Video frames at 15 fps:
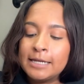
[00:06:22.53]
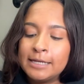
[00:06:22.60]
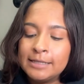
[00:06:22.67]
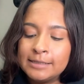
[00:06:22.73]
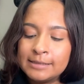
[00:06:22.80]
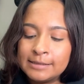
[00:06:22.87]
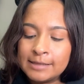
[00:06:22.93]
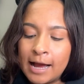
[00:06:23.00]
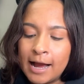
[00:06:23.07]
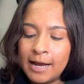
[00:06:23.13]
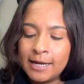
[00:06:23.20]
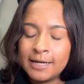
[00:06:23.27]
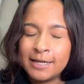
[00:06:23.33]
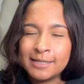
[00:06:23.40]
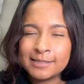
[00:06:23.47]

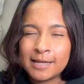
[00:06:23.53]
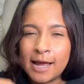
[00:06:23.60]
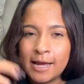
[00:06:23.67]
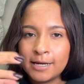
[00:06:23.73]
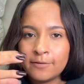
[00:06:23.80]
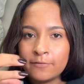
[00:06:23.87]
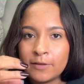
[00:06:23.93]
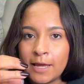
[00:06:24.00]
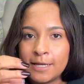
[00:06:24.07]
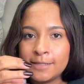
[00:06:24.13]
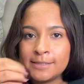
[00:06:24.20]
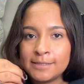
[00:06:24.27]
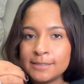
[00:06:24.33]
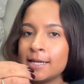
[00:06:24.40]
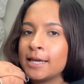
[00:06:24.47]
inside is kind of like
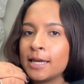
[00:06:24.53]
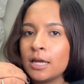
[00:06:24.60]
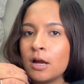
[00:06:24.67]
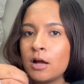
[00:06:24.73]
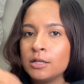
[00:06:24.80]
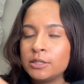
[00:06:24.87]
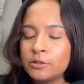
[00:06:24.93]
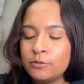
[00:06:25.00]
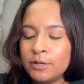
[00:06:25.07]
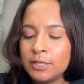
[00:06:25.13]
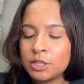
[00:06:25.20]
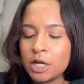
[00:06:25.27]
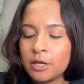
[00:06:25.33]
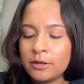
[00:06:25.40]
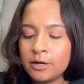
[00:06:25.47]
sticking onto
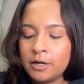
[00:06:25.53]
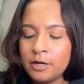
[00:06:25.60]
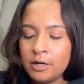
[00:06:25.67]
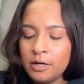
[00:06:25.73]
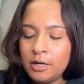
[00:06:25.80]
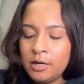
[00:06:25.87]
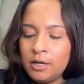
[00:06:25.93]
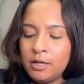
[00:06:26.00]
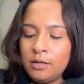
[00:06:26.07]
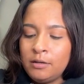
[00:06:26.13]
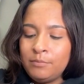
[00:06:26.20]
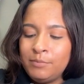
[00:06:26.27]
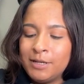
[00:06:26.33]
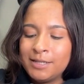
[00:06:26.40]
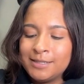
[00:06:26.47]
each other
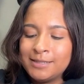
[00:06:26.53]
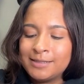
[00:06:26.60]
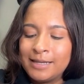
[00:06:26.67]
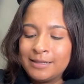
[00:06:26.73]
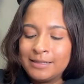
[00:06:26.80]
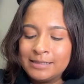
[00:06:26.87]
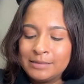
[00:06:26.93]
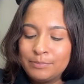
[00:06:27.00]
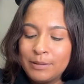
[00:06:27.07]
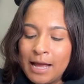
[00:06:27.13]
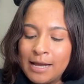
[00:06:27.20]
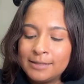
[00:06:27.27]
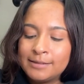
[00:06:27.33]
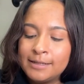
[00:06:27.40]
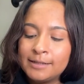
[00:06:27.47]
because it's like this
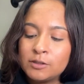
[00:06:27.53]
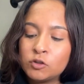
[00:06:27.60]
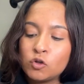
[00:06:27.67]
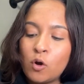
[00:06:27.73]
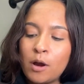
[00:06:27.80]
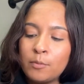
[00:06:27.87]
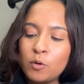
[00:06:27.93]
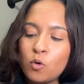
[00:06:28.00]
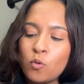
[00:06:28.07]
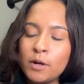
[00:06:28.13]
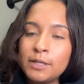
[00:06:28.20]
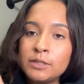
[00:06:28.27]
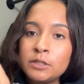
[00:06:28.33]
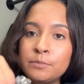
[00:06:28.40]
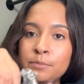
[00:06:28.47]
plastic. So I'm
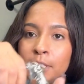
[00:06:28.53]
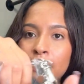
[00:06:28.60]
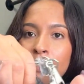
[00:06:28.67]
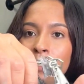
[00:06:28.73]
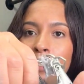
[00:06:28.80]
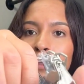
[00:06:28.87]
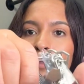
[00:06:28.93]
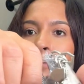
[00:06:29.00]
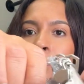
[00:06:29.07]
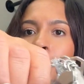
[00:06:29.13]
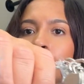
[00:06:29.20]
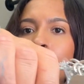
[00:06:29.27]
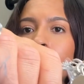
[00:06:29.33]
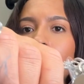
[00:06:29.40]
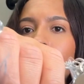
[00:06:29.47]
going to be
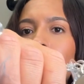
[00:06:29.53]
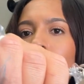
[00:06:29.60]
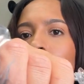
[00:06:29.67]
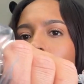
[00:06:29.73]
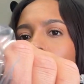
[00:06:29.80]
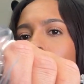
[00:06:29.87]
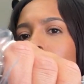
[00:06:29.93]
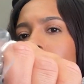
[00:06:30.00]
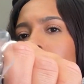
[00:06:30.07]
linking them up